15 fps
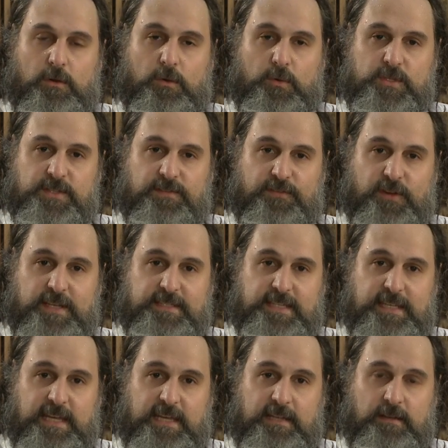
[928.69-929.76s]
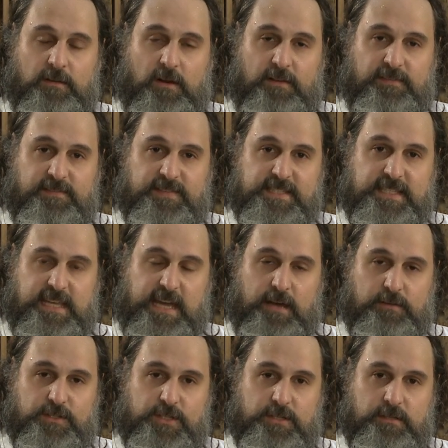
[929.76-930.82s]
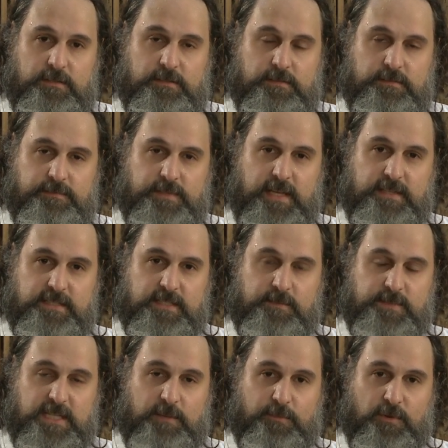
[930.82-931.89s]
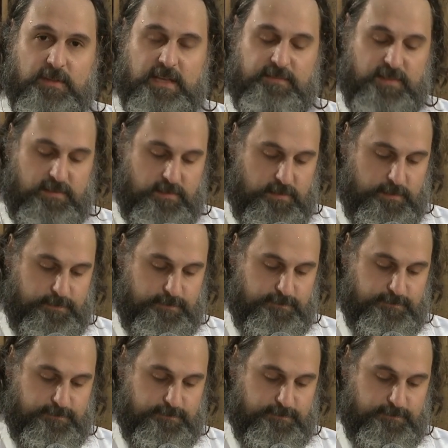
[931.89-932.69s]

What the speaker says: who was afraid to get off of his couch that September 11th,